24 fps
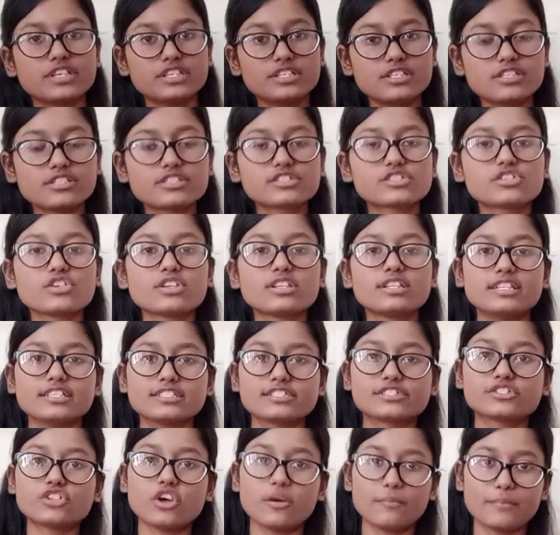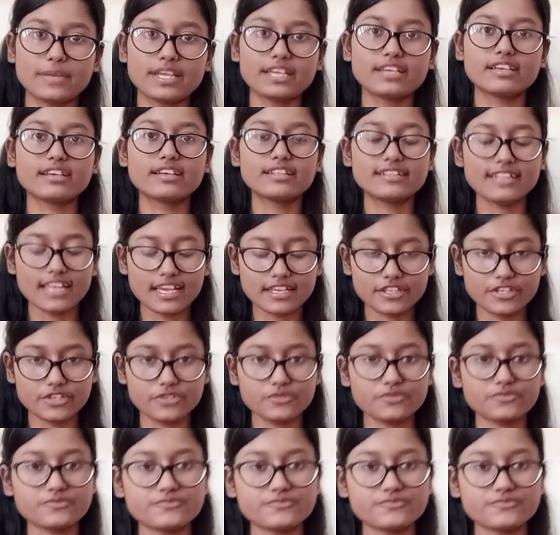understood this topic. Thank you.